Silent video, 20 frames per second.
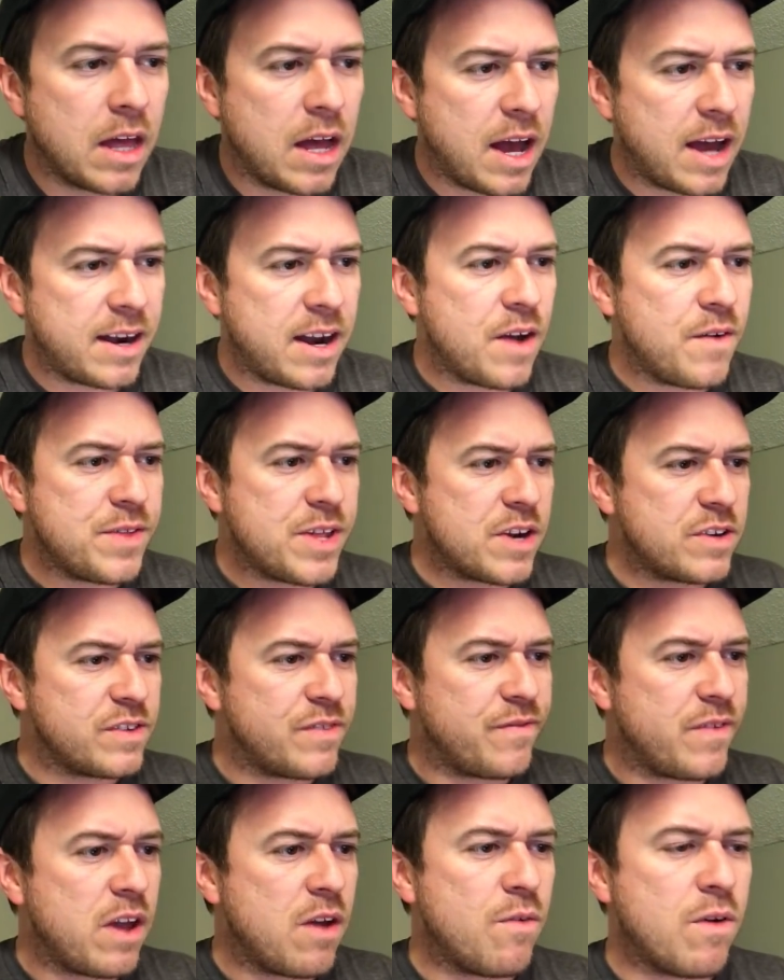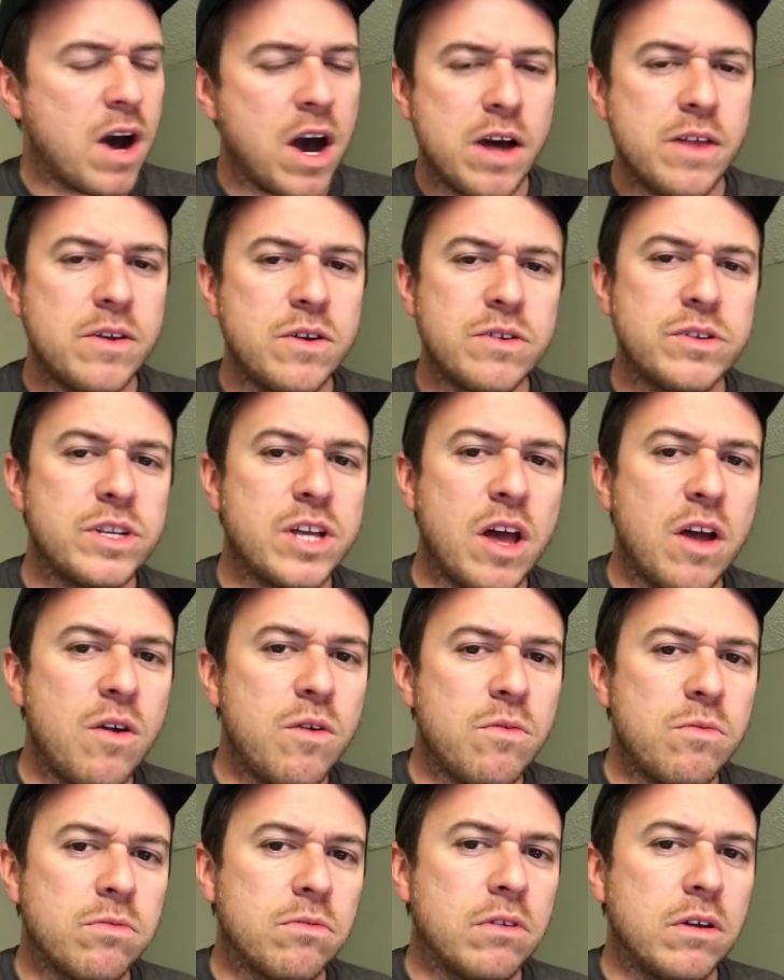I know there's a few others
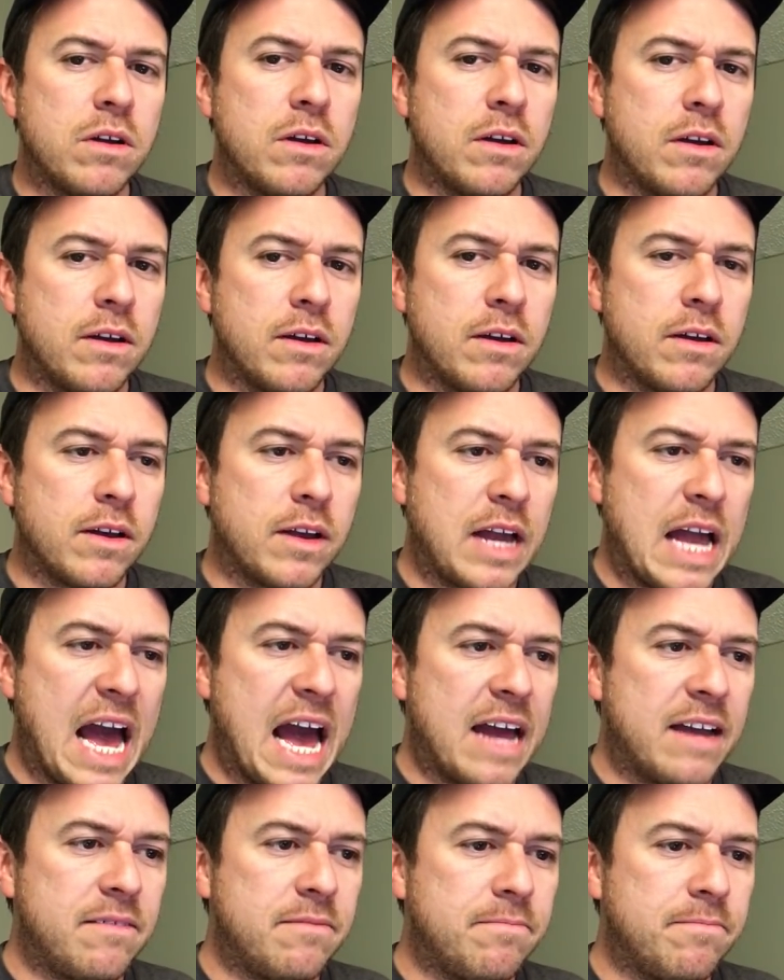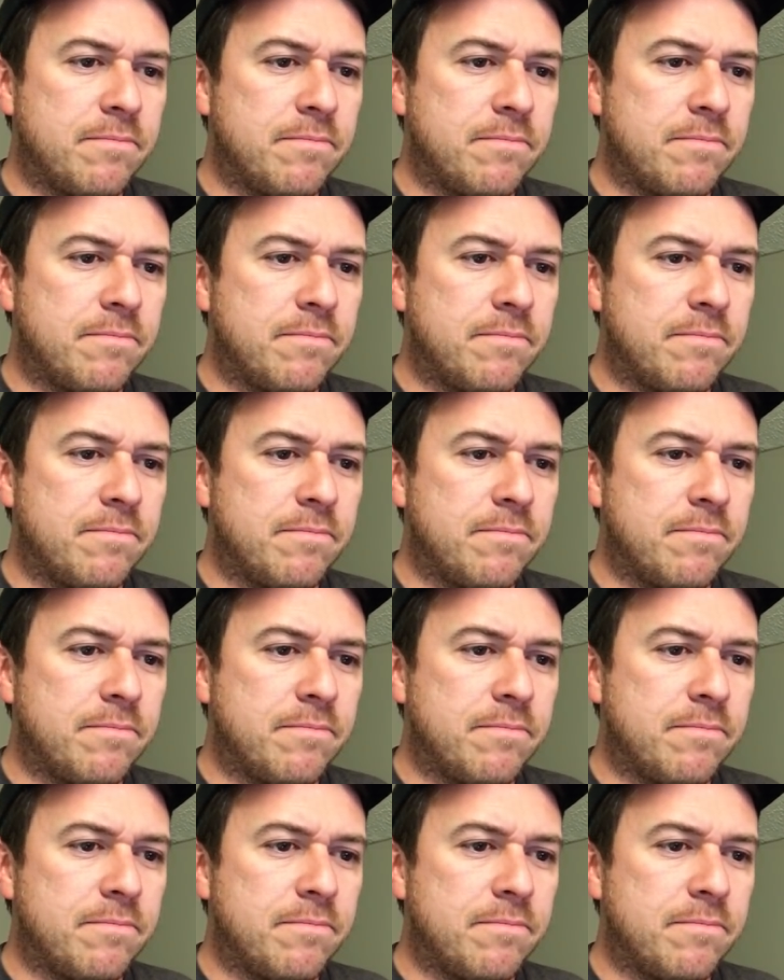who got